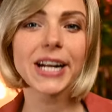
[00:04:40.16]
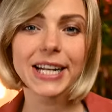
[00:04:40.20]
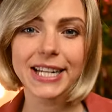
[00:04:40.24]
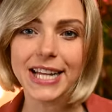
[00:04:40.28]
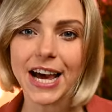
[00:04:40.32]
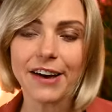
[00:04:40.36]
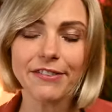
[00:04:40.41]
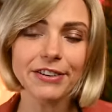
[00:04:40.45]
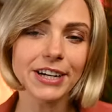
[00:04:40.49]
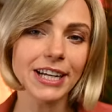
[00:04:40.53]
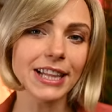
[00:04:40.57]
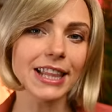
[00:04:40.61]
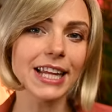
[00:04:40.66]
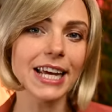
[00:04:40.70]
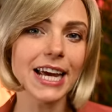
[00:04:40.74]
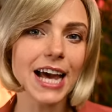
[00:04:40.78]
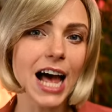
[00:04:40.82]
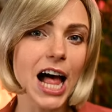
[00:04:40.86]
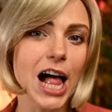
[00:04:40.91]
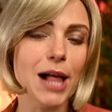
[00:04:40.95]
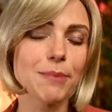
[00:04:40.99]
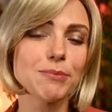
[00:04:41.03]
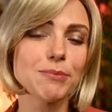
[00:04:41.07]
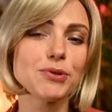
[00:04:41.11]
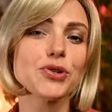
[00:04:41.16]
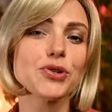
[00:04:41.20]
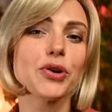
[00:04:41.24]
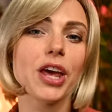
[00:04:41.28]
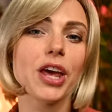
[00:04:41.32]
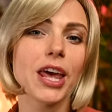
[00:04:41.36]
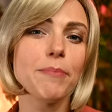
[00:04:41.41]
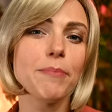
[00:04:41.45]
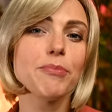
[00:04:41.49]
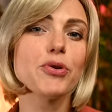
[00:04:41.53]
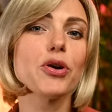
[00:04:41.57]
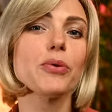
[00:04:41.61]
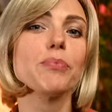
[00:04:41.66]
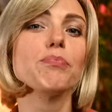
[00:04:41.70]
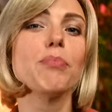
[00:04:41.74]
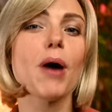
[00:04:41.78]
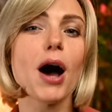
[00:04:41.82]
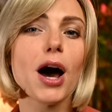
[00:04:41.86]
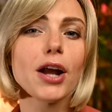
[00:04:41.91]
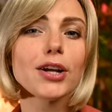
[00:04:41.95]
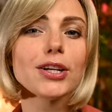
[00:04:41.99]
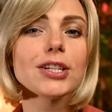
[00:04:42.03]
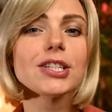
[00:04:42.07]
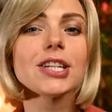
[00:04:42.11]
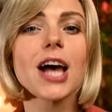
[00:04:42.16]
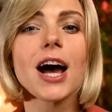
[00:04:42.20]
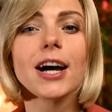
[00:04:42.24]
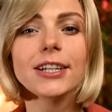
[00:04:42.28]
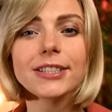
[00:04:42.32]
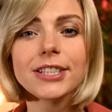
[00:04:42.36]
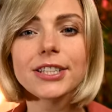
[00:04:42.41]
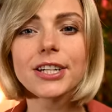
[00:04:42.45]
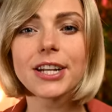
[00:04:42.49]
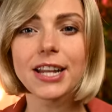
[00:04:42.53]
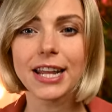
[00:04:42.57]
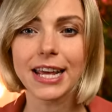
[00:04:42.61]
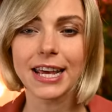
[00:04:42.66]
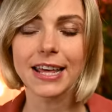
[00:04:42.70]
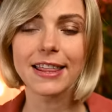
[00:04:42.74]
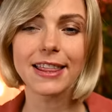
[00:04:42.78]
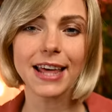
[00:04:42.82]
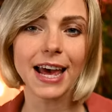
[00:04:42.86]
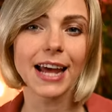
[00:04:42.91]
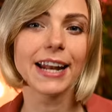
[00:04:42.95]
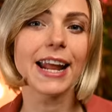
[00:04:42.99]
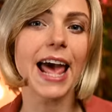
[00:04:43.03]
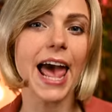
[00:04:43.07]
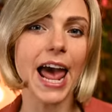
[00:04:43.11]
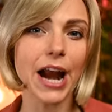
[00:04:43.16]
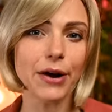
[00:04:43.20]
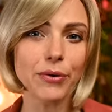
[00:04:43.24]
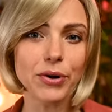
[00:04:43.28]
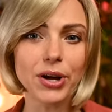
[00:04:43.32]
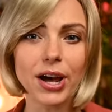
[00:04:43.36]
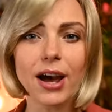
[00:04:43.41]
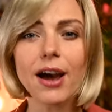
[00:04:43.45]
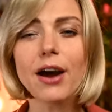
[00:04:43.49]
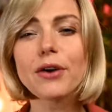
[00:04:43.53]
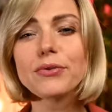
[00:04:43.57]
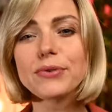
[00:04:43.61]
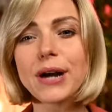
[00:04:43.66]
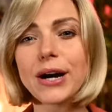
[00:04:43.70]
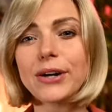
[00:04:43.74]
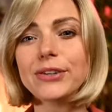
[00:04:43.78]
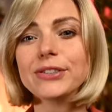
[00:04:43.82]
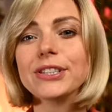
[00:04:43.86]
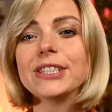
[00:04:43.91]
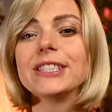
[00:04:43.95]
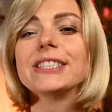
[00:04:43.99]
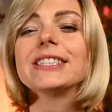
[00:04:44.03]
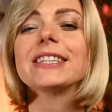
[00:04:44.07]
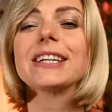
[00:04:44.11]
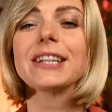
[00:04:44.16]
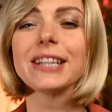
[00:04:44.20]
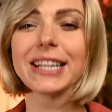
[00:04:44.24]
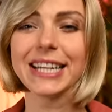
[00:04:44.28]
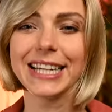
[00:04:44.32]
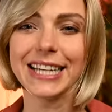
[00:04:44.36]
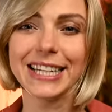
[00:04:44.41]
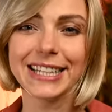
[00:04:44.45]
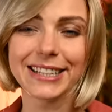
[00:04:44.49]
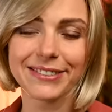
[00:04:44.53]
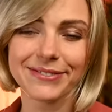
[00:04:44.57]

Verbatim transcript: it definitely helps to keep your bottles underneath and area around it clean.